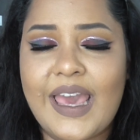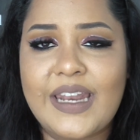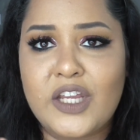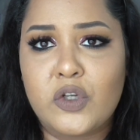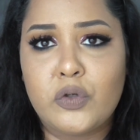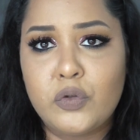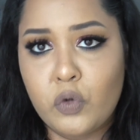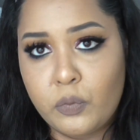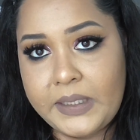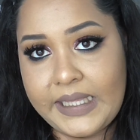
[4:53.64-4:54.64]
And I don't
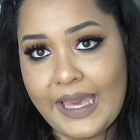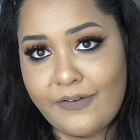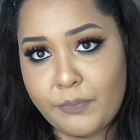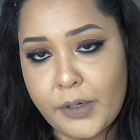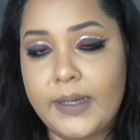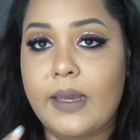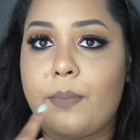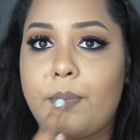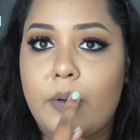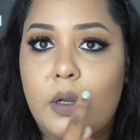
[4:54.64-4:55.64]
normally have
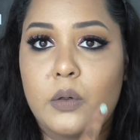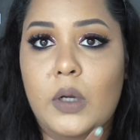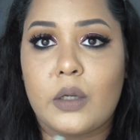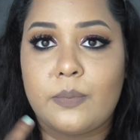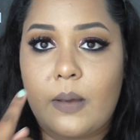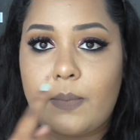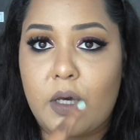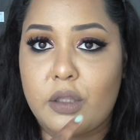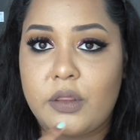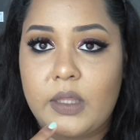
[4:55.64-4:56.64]
breakup around my
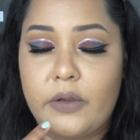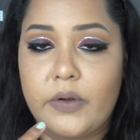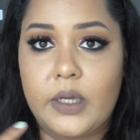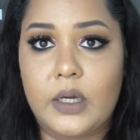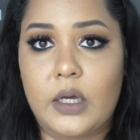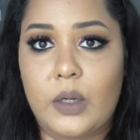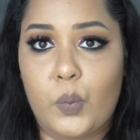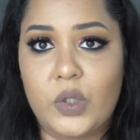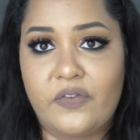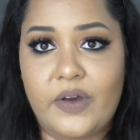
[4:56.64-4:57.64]
mouth
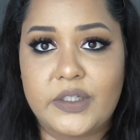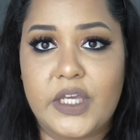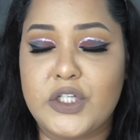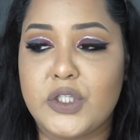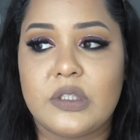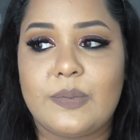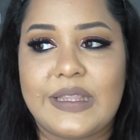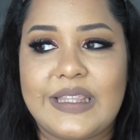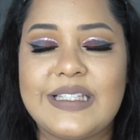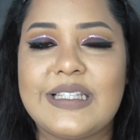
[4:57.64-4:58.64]
area with foundations,
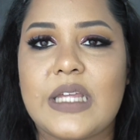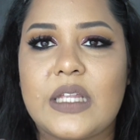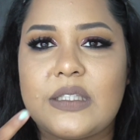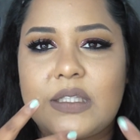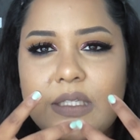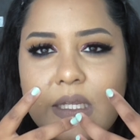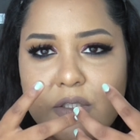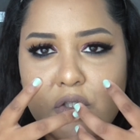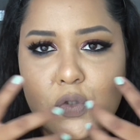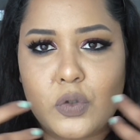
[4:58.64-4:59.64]
but this, it
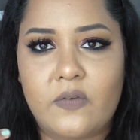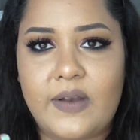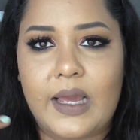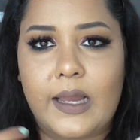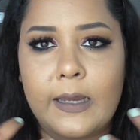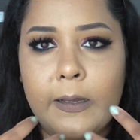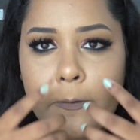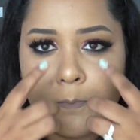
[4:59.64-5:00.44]
tends to sort of like